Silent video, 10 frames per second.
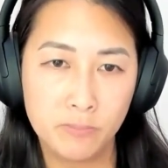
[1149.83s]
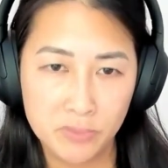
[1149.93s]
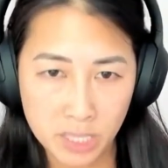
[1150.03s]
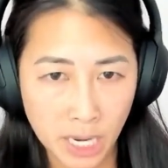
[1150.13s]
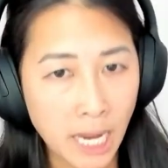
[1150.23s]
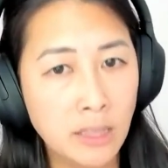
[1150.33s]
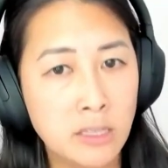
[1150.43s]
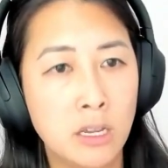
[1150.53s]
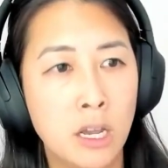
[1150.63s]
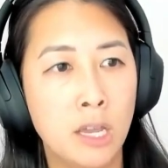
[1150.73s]
taken the
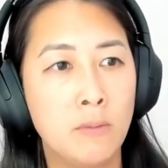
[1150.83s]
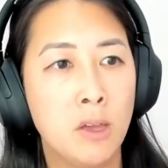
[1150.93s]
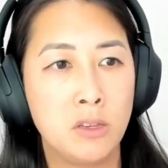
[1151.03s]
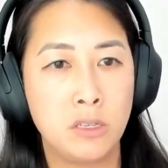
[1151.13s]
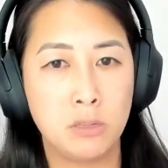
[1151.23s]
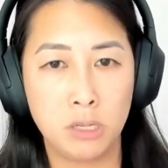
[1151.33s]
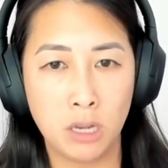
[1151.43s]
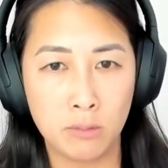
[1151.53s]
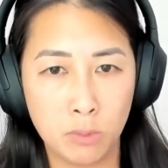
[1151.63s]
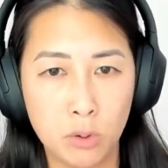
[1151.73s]
time to
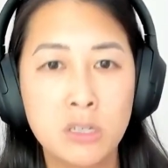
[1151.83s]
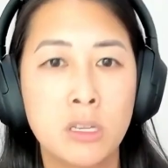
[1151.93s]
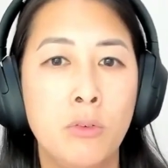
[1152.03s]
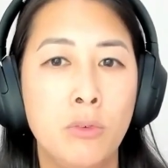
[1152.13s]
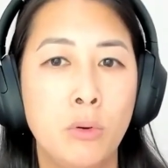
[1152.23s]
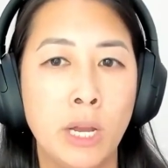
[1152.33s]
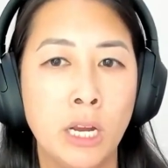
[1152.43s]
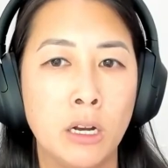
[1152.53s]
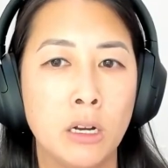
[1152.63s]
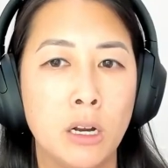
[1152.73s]
become more
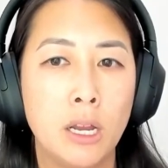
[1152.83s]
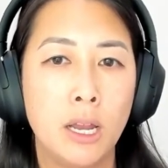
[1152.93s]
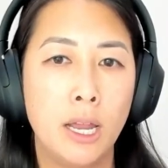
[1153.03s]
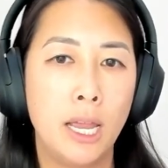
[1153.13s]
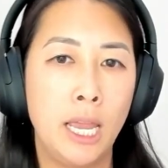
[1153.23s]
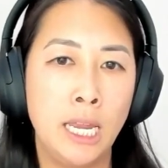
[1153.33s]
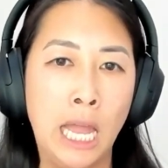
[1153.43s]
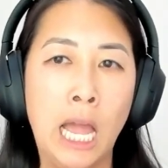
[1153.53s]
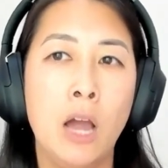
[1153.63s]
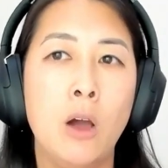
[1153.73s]
self-aware. And
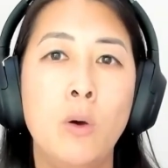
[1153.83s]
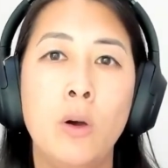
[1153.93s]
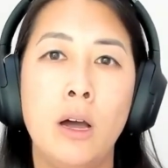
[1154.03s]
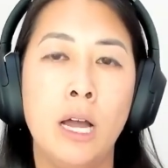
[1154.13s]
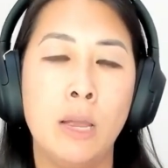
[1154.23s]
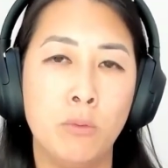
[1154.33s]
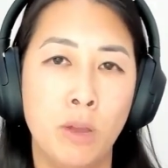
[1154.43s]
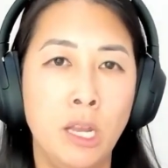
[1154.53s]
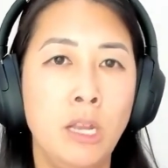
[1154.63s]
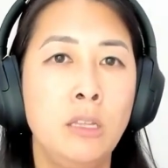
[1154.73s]
now I'm
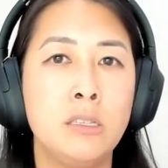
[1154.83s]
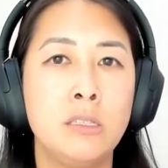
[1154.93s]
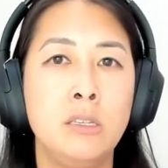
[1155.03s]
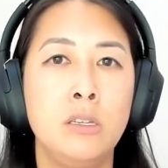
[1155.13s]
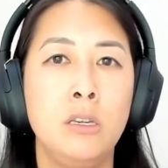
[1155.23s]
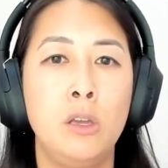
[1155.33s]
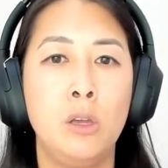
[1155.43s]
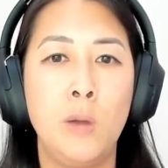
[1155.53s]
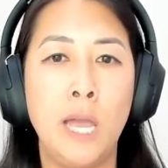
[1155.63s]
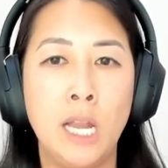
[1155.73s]
ready to listen to
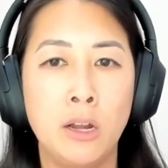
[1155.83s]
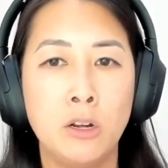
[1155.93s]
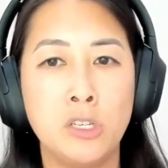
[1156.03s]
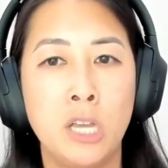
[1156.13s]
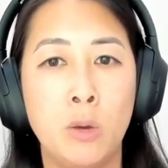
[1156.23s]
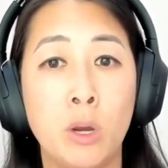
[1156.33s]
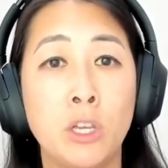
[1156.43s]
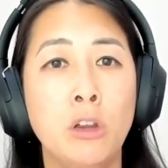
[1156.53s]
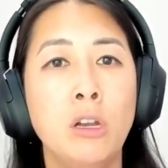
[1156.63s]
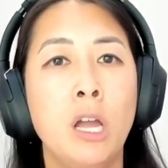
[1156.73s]
you and understand where
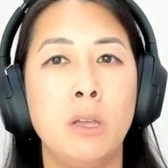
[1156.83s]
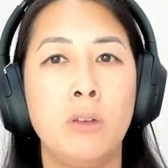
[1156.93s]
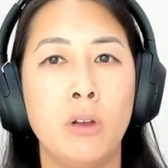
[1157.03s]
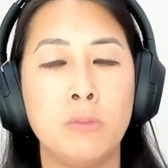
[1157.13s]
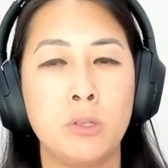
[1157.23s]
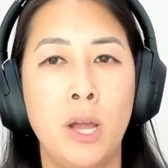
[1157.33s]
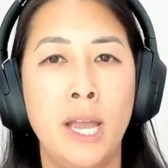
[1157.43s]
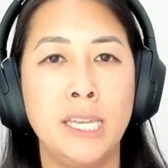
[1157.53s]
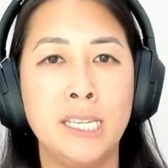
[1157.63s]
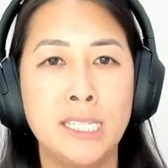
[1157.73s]
you're coming from so
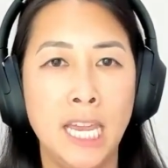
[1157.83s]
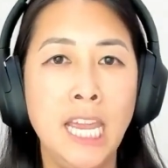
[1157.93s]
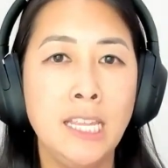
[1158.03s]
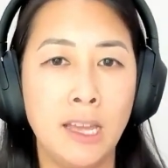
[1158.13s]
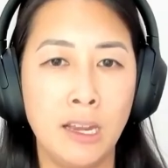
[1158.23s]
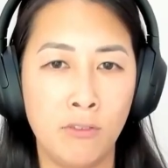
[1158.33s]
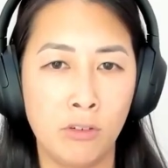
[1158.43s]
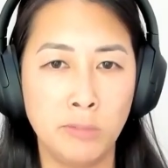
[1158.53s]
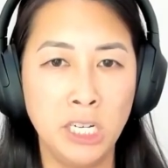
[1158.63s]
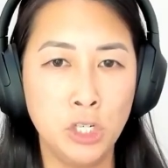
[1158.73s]
I can take that
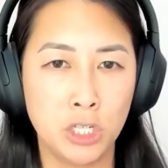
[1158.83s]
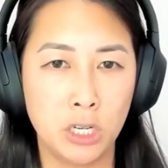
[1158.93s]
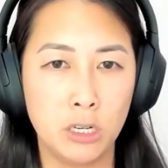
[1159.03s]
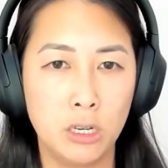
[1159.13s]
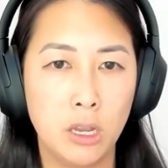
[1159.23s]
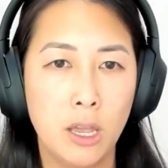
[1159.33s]
information